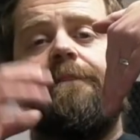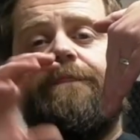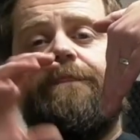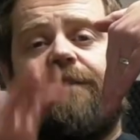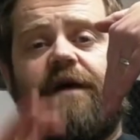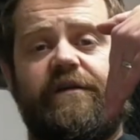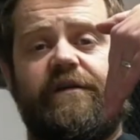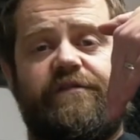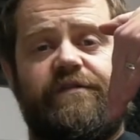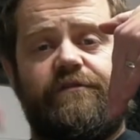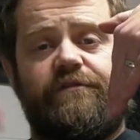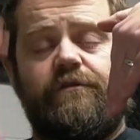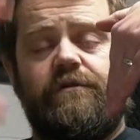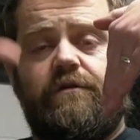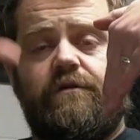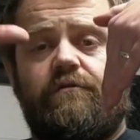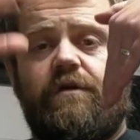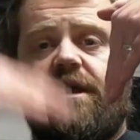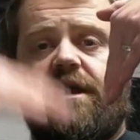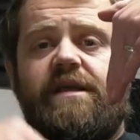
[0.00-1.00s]
That's through
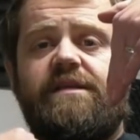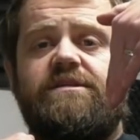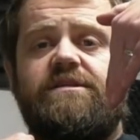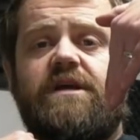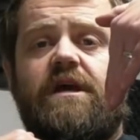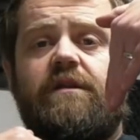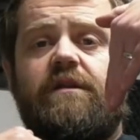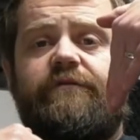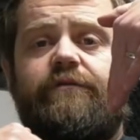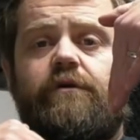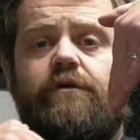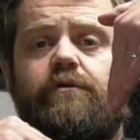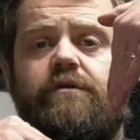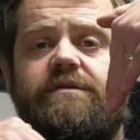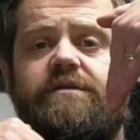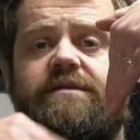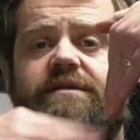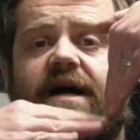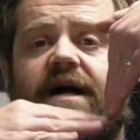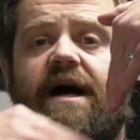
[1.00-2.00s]
the range, and if we're
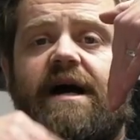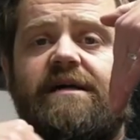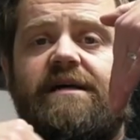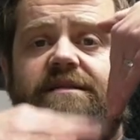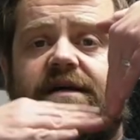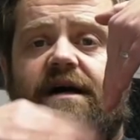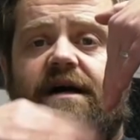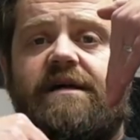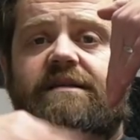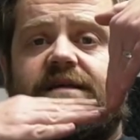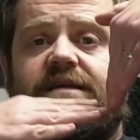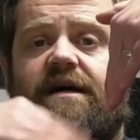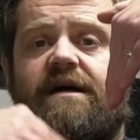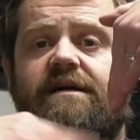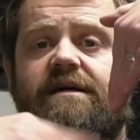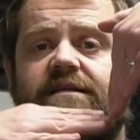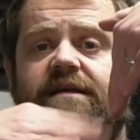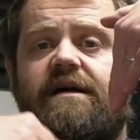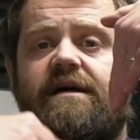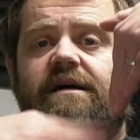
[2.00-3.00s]
going ta ta
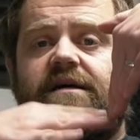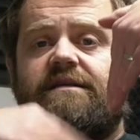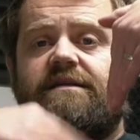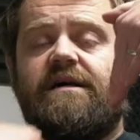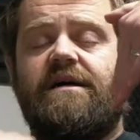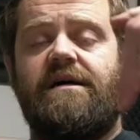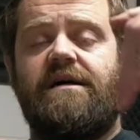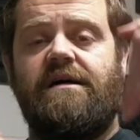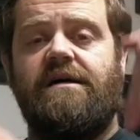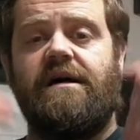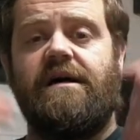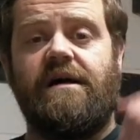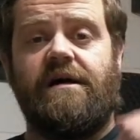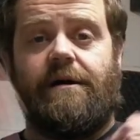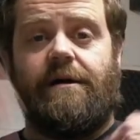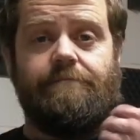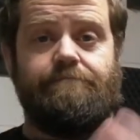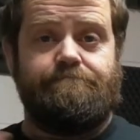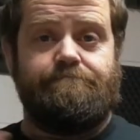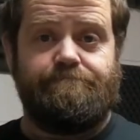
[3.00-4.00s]
ta ta ta,
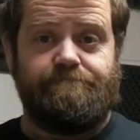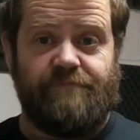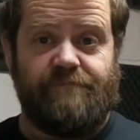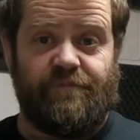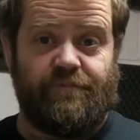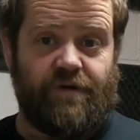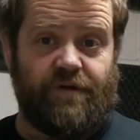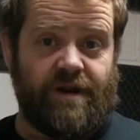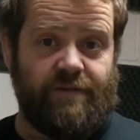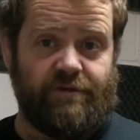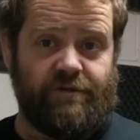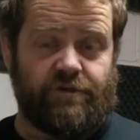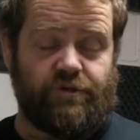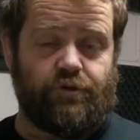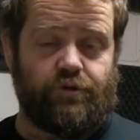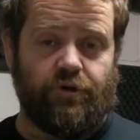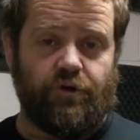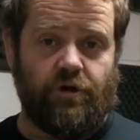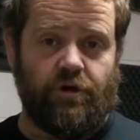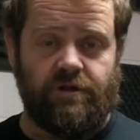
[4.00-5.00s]
it's pretty much what's
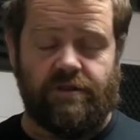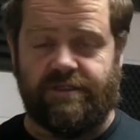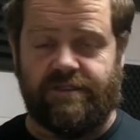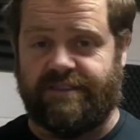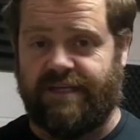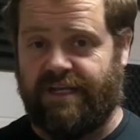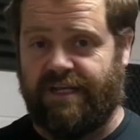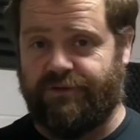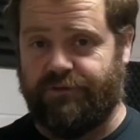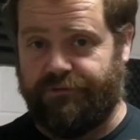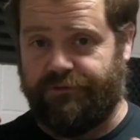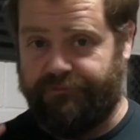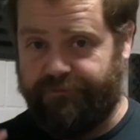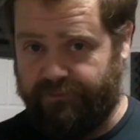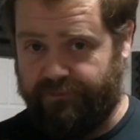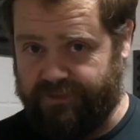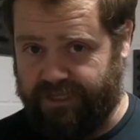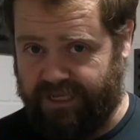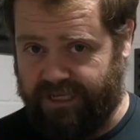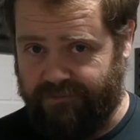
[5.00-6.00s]
going on. At least that's what it
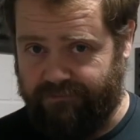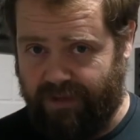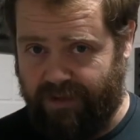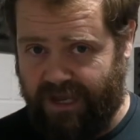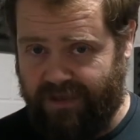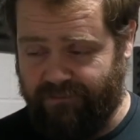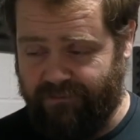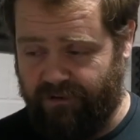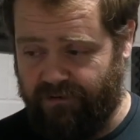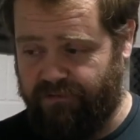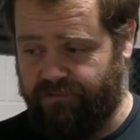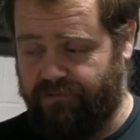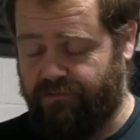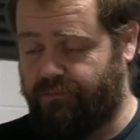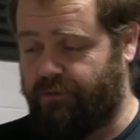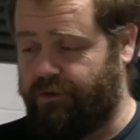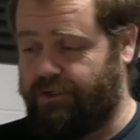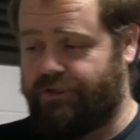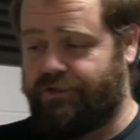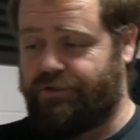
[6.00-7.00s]
feels like in my mouth
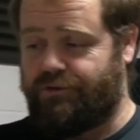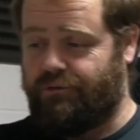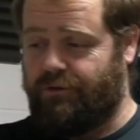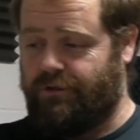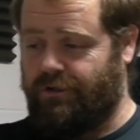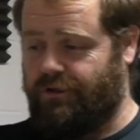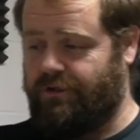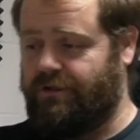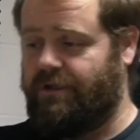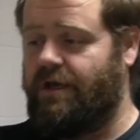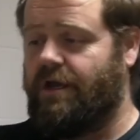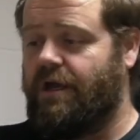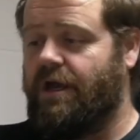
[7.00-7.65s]
when it's going on.